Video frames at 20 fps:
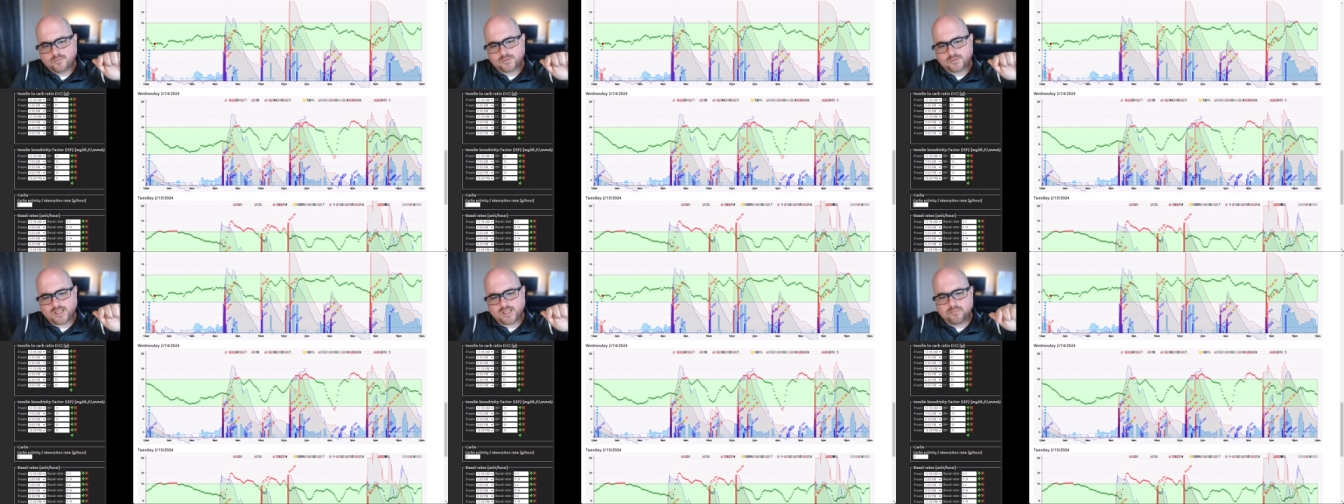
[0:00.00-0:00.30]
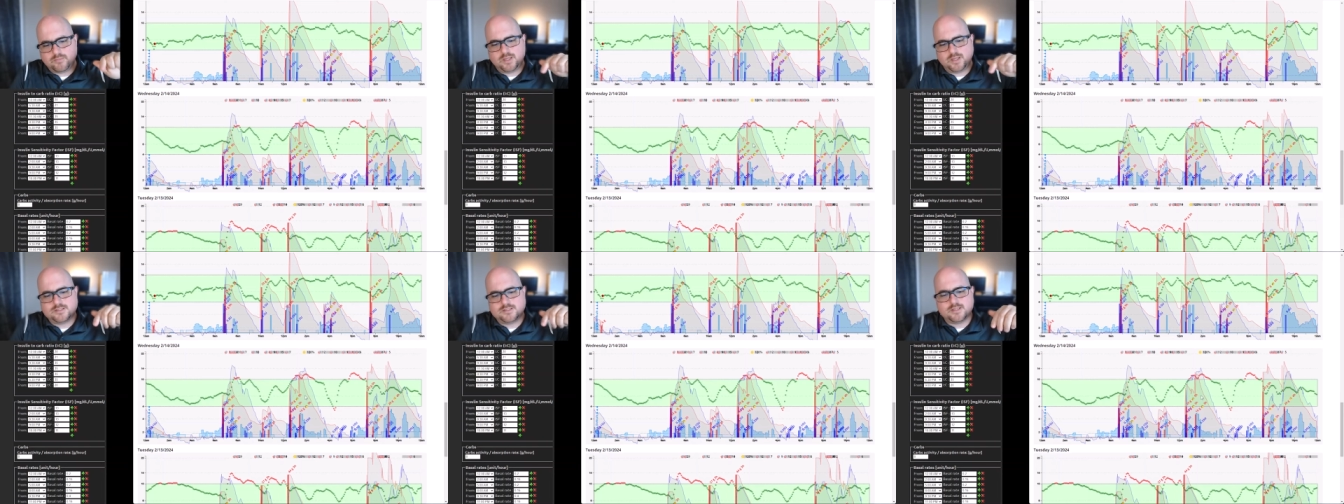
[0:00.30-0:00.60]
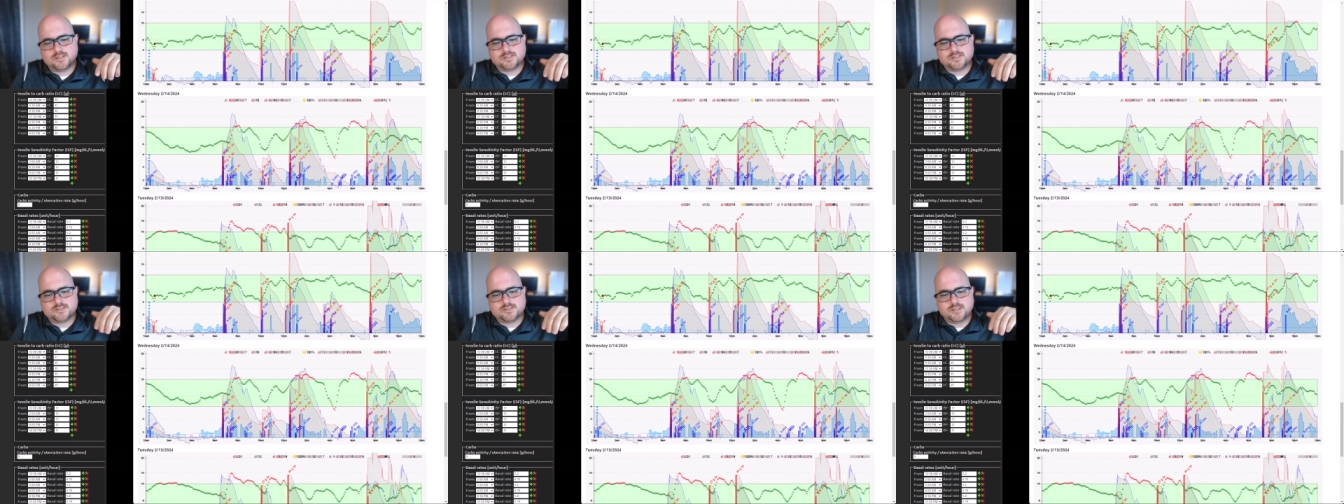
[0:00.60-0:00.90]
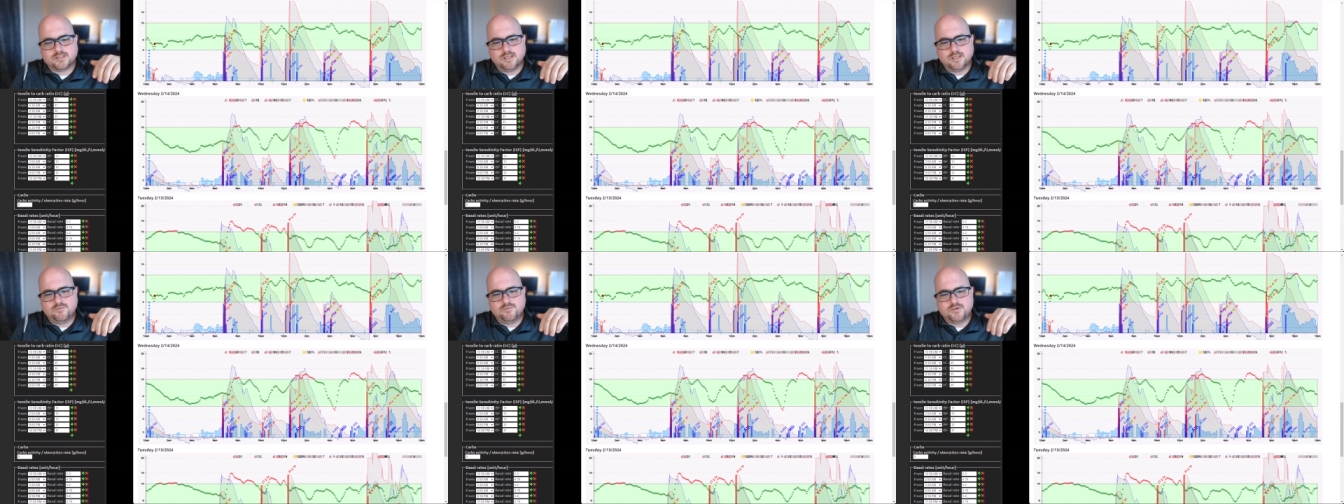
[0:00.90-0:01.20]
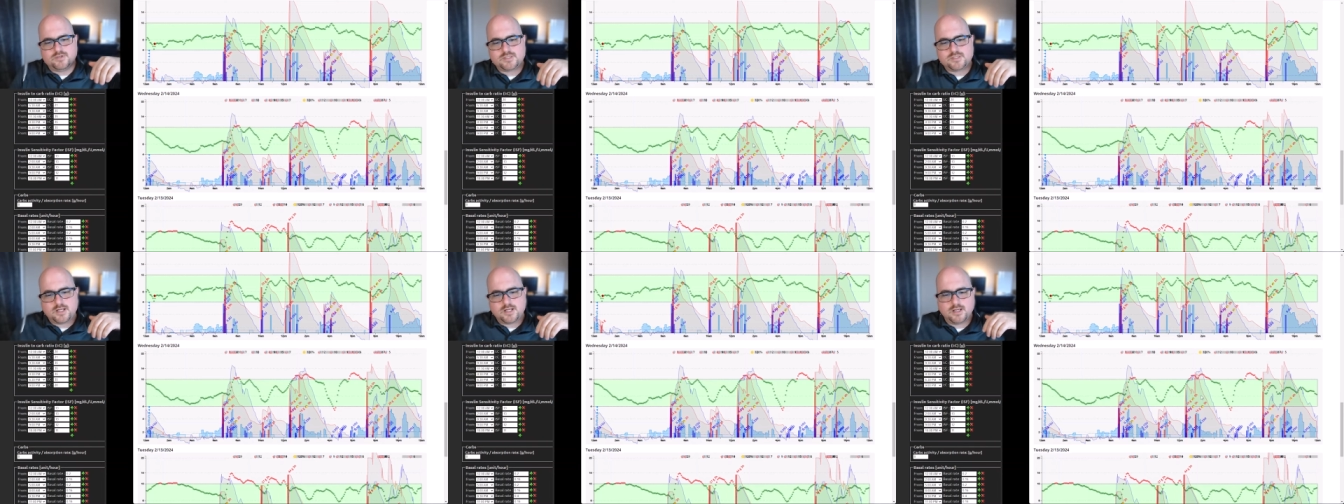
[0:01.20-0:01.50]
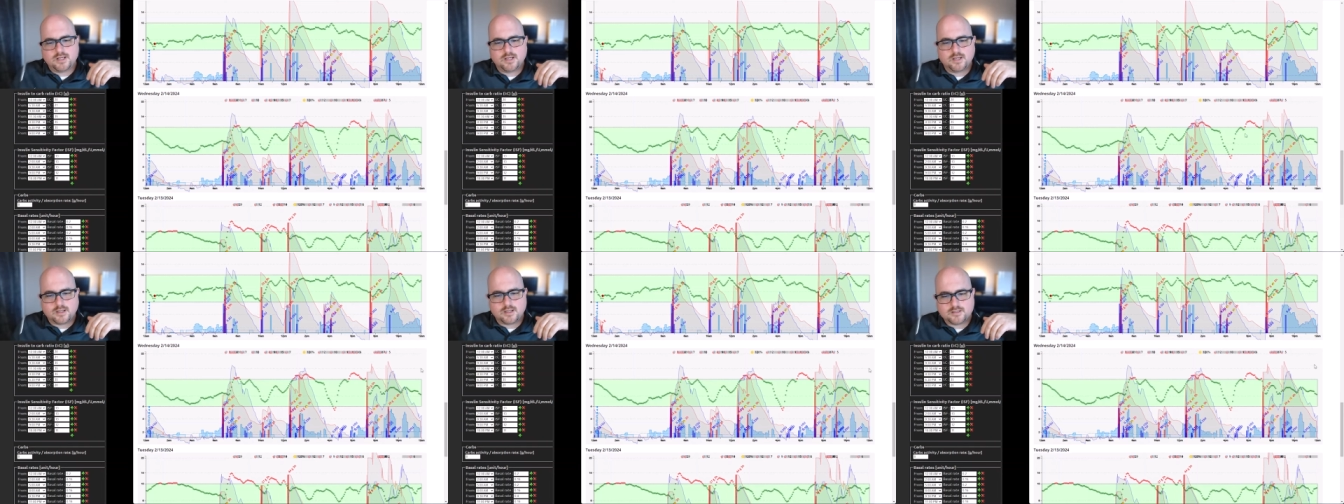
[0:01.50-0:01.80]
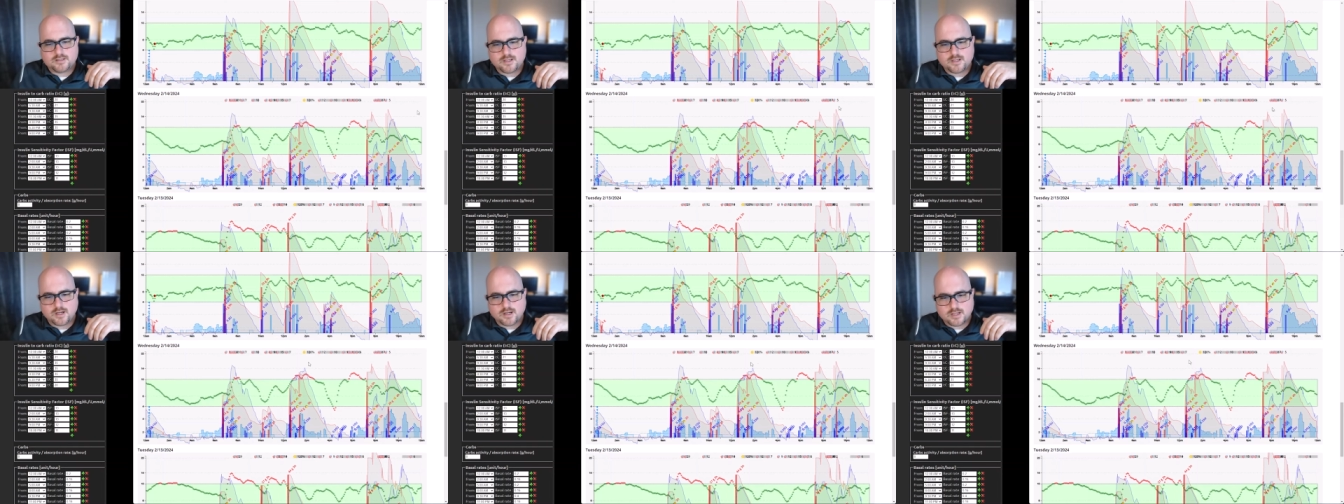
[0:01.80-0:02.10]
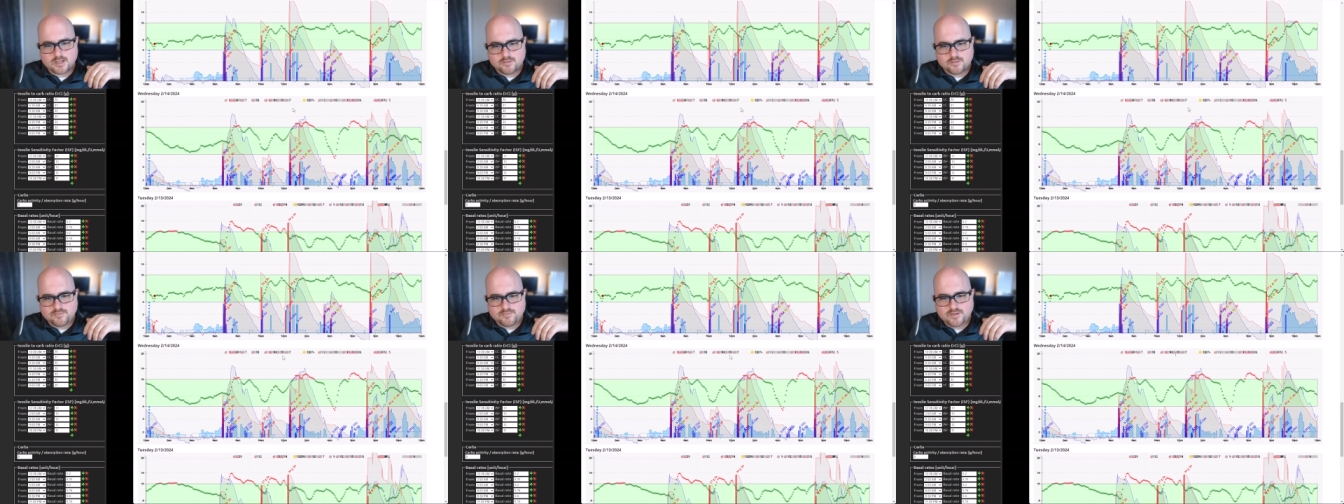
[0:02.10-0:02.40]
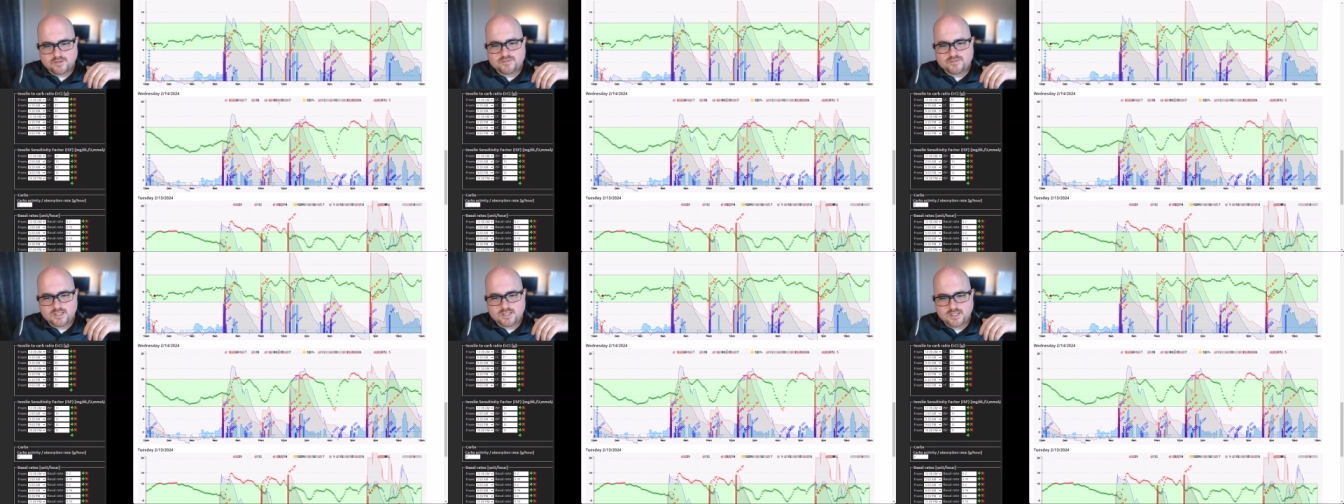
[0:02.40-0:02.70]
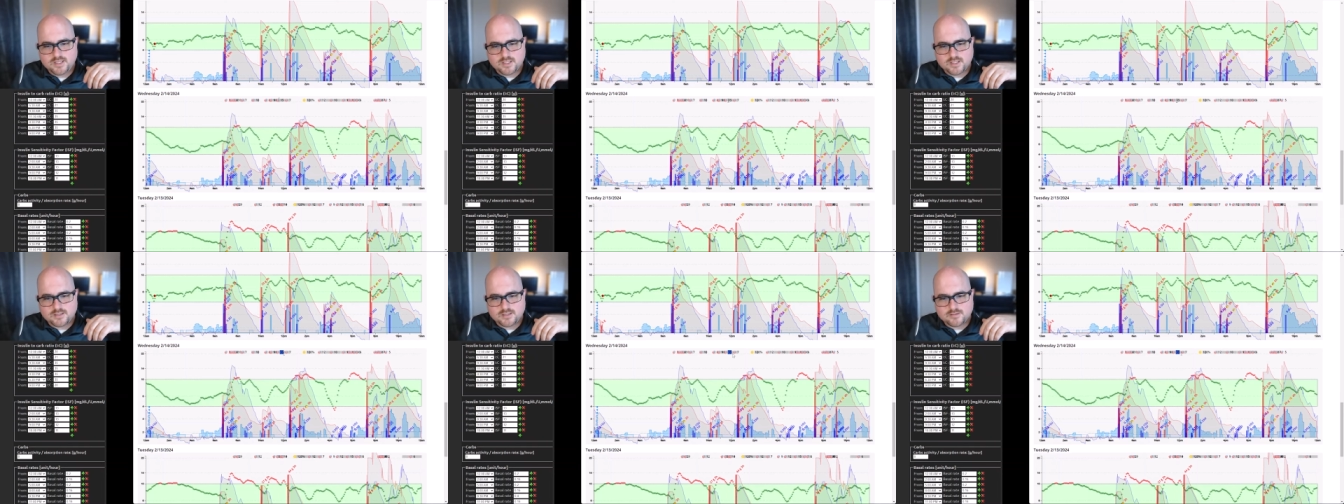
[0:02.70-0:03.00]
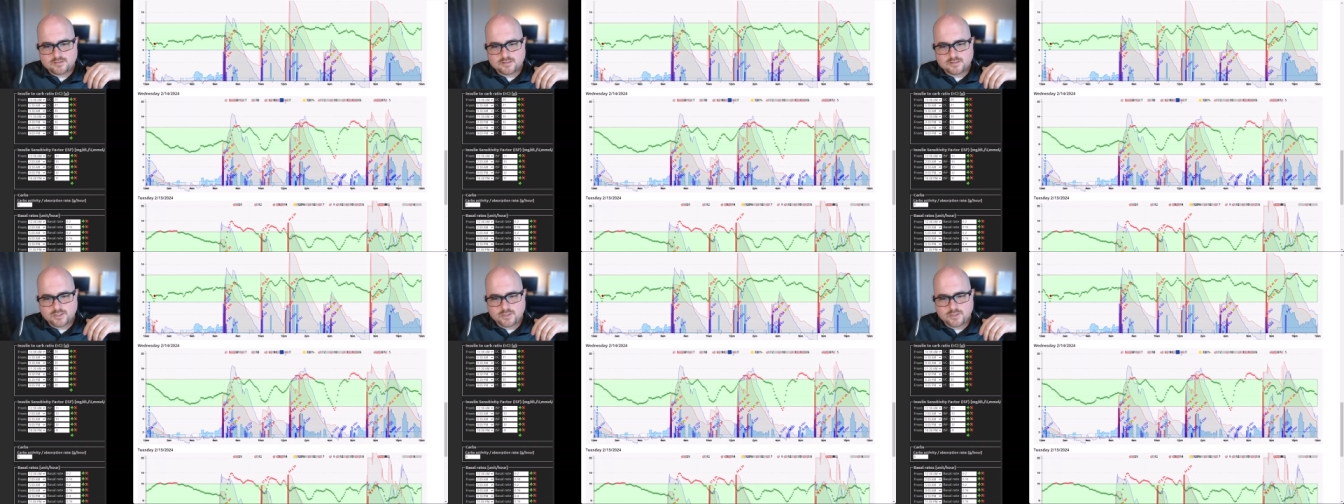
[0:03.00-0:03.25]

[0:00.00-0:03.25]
What that means is if you set a target of 15,